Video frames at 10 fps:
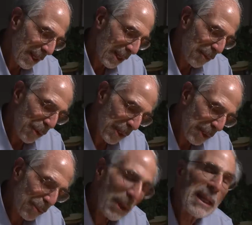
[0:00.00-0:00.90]
If
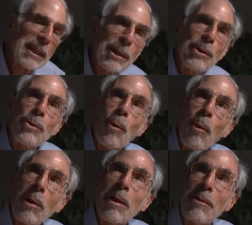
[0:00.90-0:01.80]
you really include
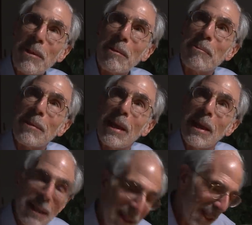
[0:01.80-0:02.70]
all of them,
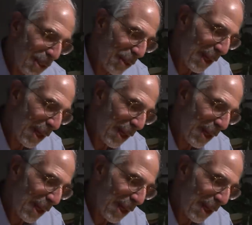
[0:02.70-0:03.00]
then you